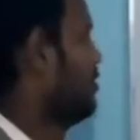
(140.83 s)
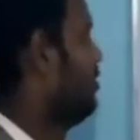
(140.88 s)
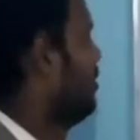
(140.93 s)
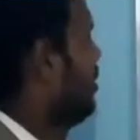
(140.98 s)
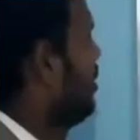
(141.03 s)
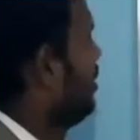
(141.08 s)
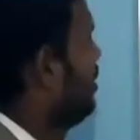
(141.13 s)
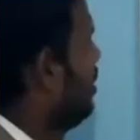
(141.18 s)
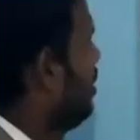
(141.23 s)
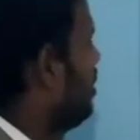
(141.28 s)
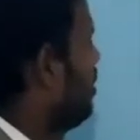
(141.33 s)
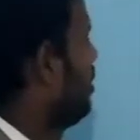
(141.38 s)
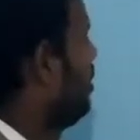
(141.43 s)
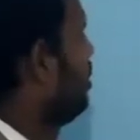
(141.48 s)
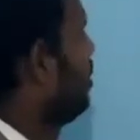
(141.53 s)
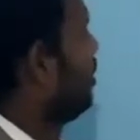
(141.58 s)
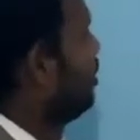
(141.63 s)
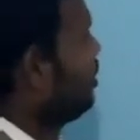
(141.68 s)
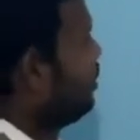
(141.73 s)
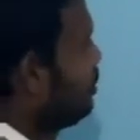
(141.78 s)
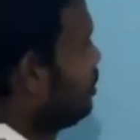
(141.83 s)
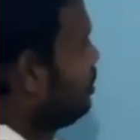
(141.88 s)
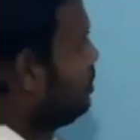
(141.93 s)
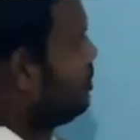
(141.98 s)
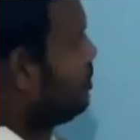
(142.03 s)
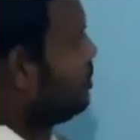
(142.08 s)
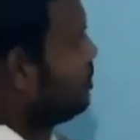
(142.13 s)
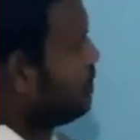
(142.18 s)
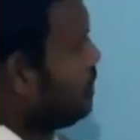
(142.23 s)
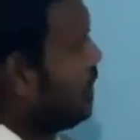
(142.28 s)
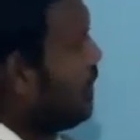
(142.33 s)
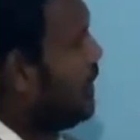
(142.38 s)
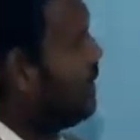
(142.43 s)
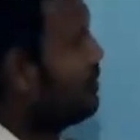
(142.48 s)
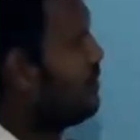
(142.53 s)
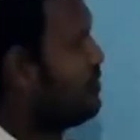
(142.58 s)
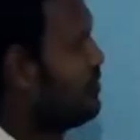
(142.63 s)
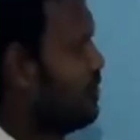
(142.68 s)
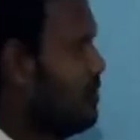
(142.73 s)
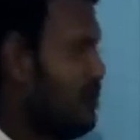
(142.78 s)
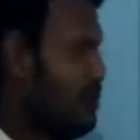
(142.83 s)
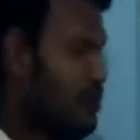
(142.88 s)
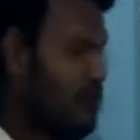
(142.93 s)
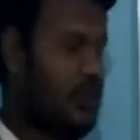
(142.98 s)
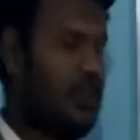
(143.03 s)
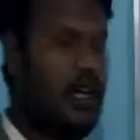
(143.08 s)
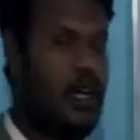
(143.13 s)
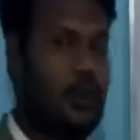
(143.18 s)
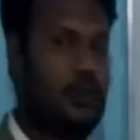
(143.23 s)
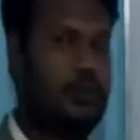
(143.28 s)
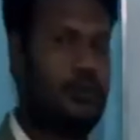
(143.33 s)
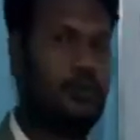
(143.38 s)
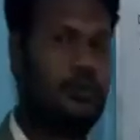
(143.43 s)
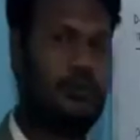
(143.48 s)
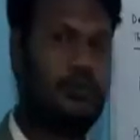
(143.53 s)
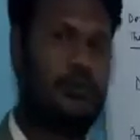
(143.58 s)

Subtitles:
There are 2 kinds of noun.